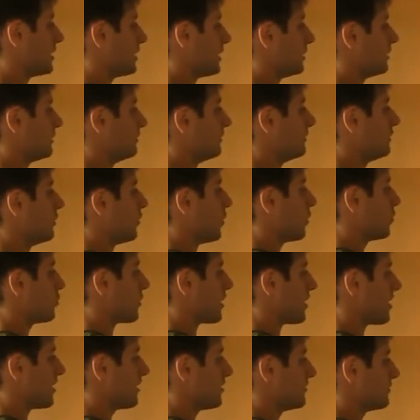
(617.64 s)

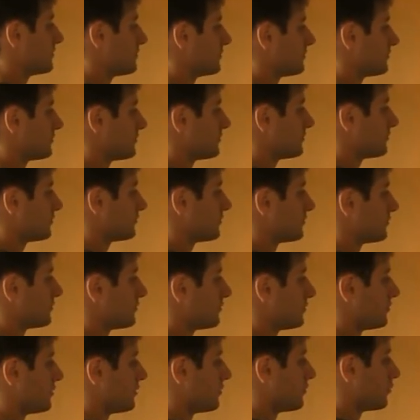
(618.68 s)
lower
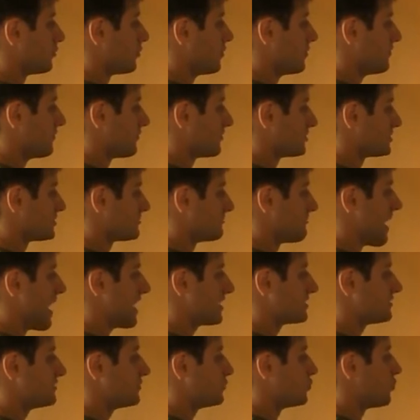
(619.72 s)
with
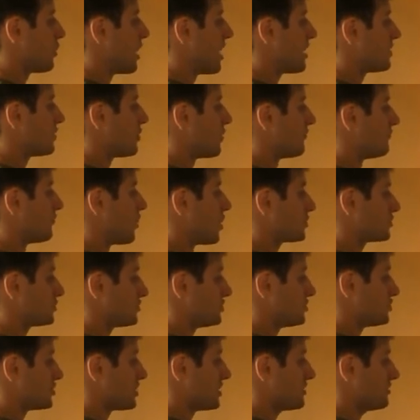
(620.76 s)
respect to one of
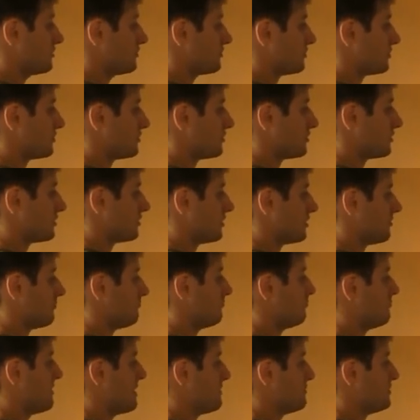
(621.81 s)
oxygen,
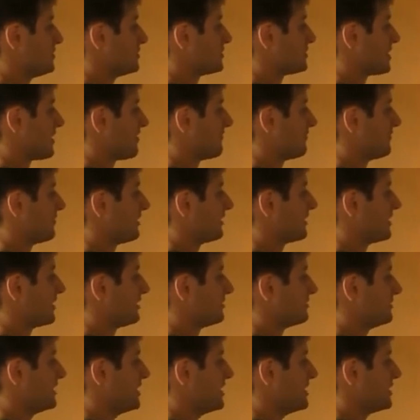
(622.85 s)
maybe something
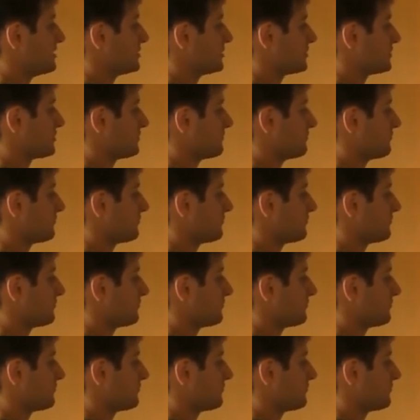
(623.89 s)
like this,